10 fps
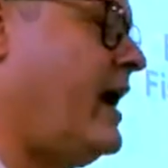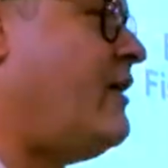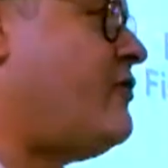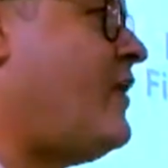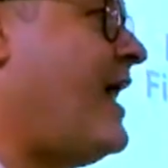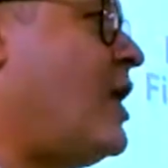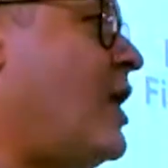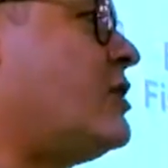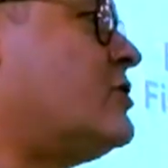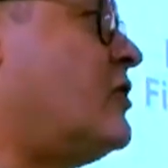have a
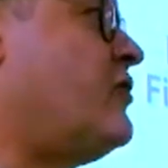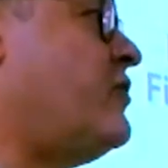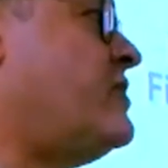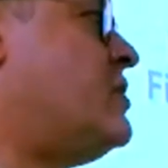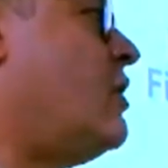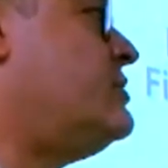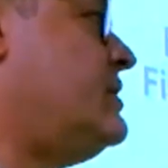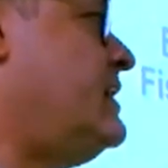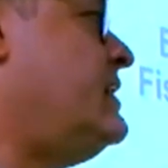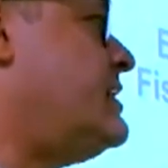lot of physiology
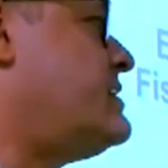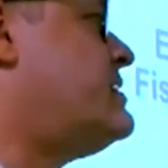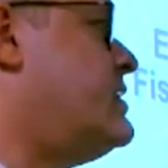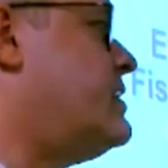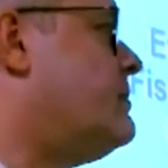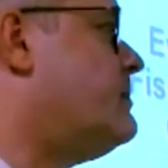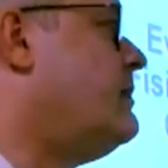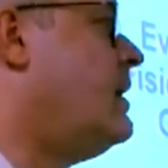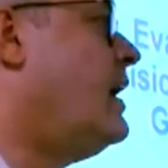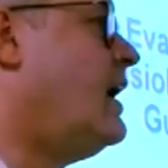index here
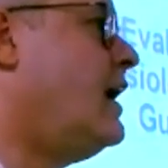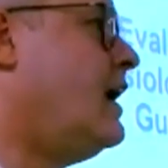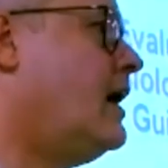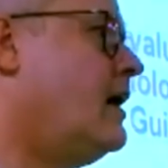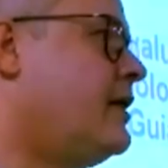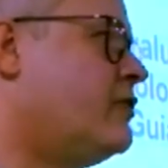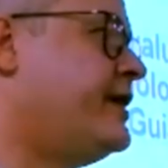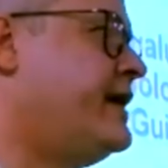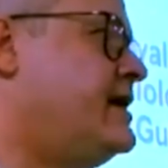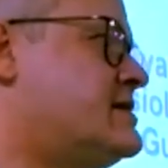
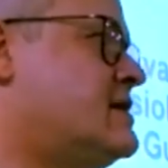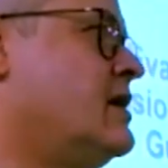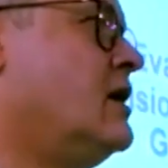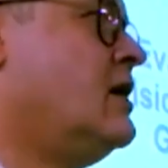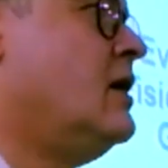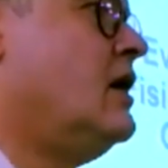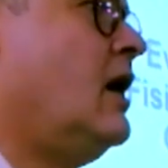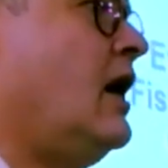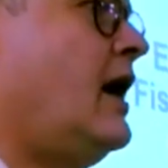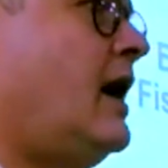nowadays.
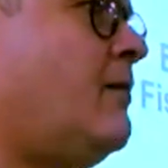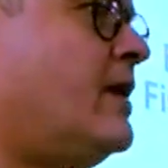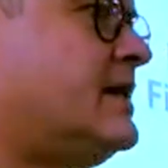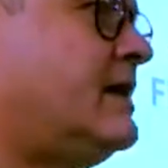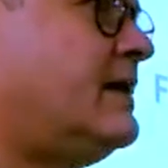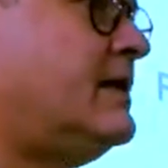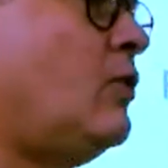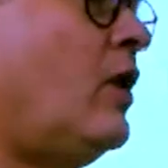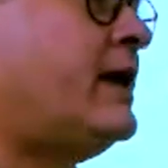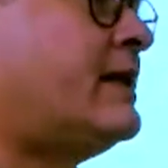But the
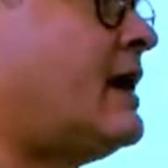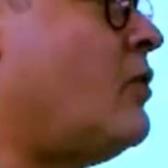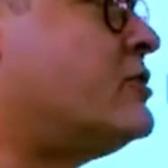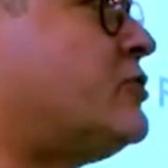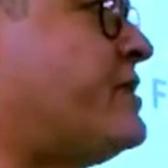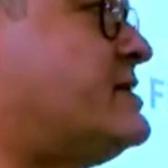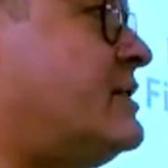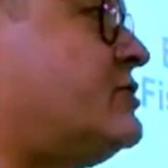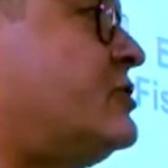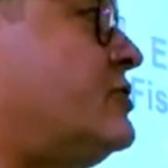one that I want to
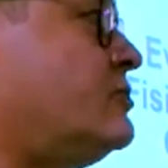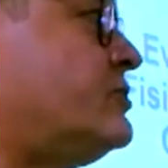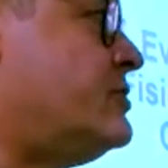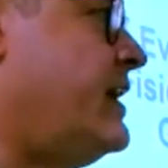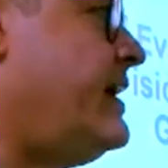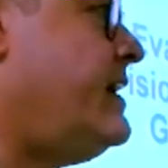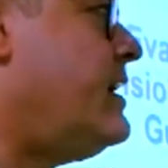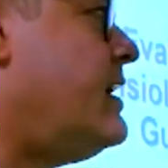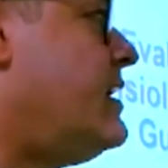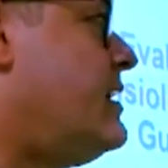present to you
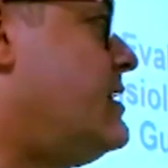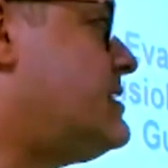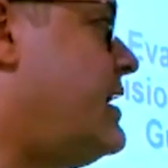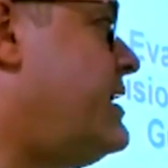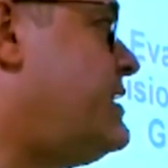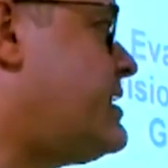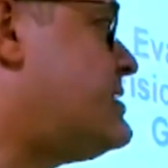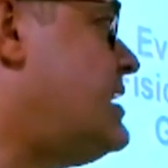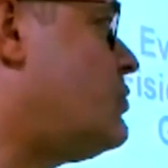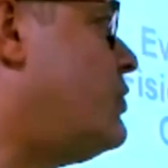today is an
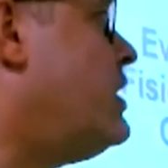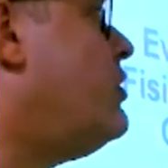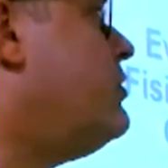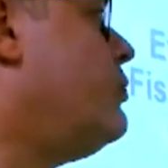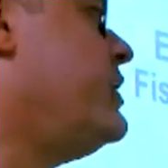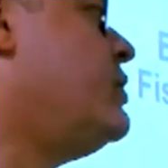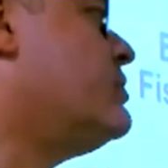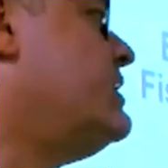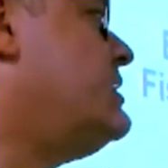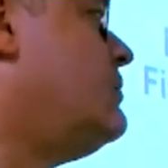index that we
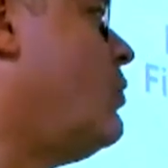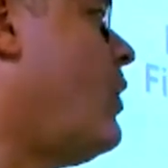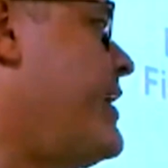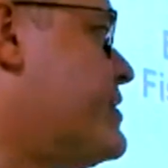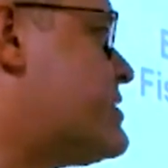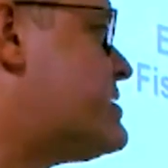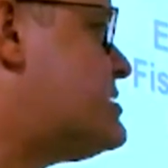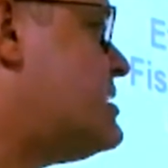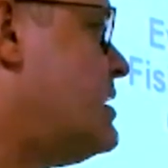don't need wires.